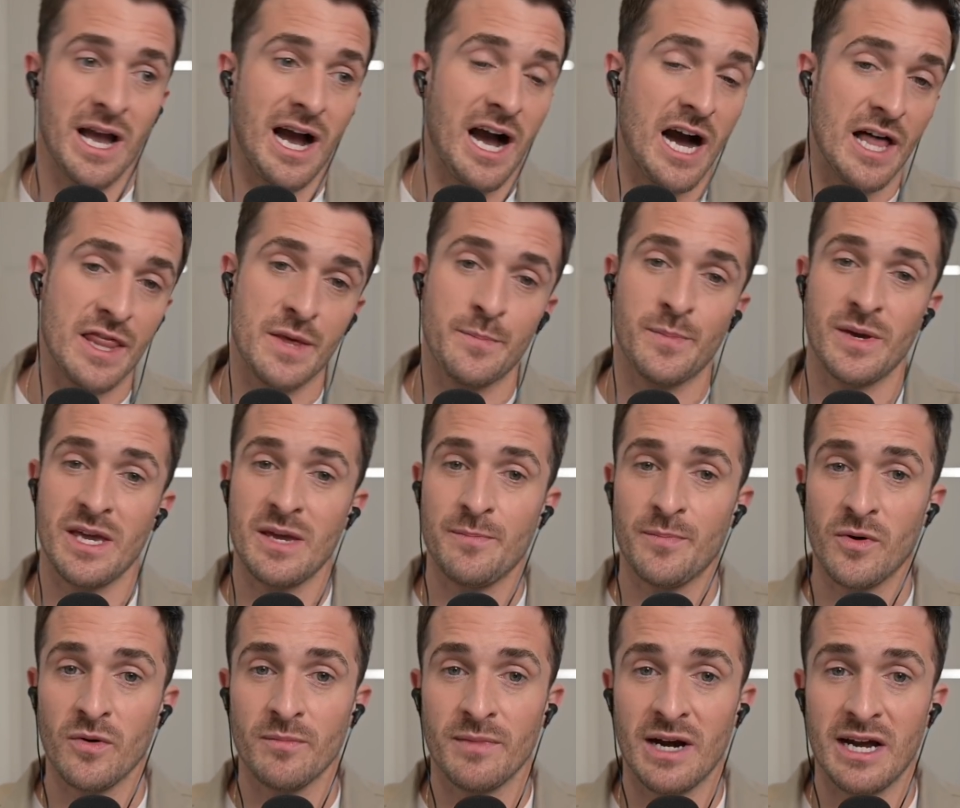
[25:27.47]
Other
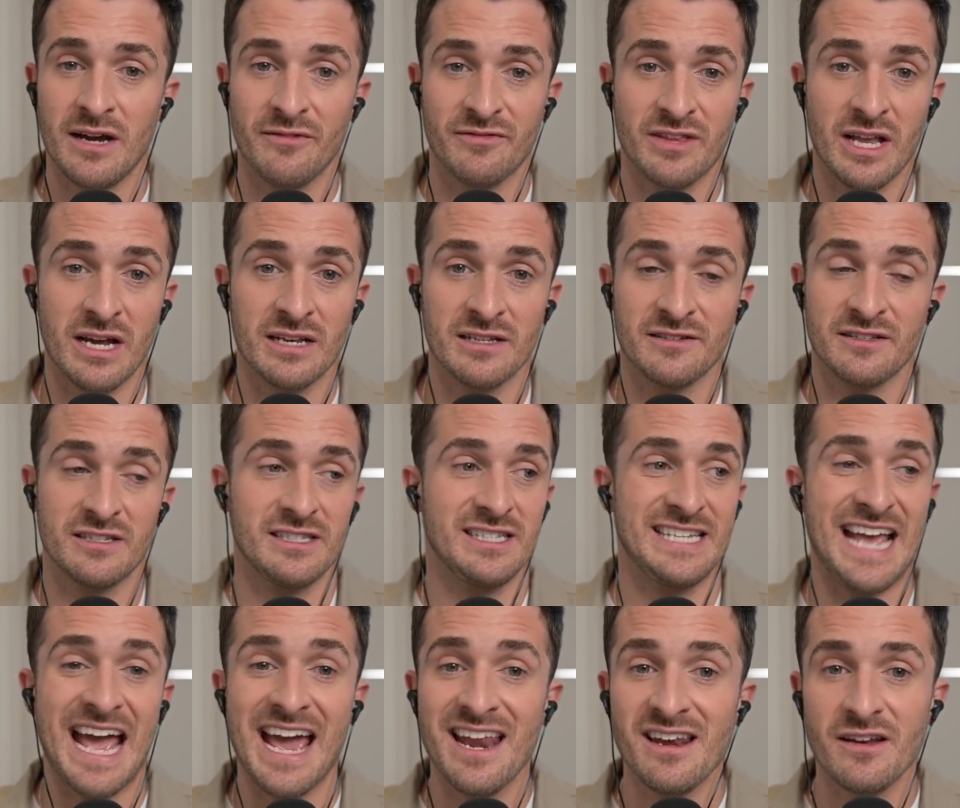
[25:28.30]
people might have done
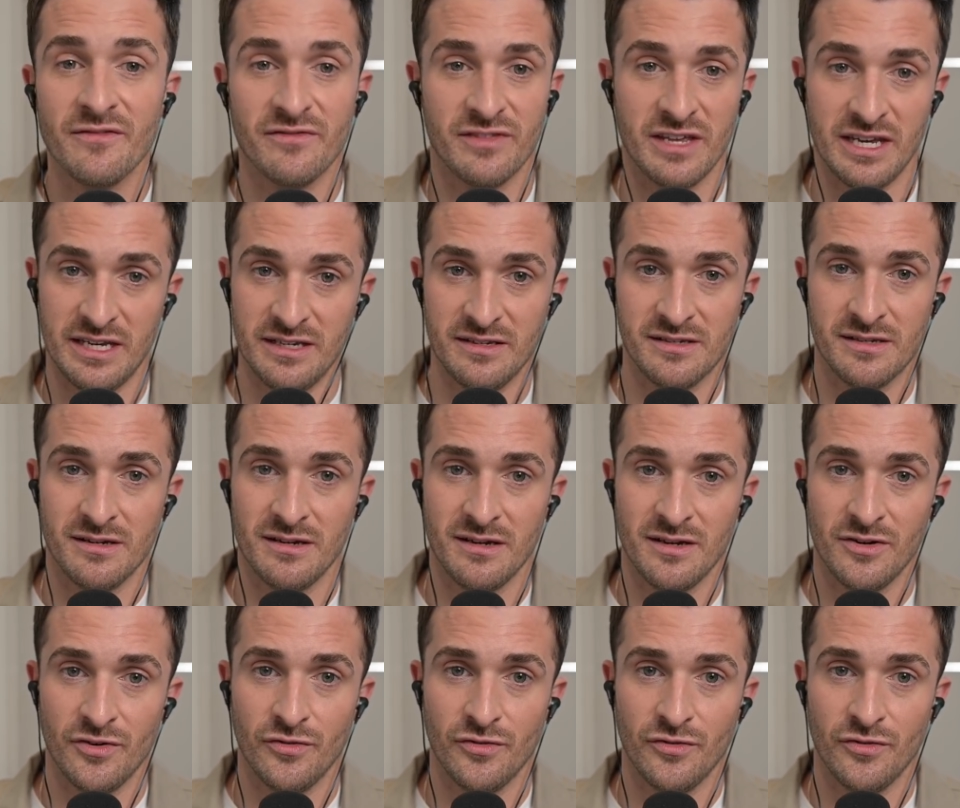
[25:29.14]
ten of these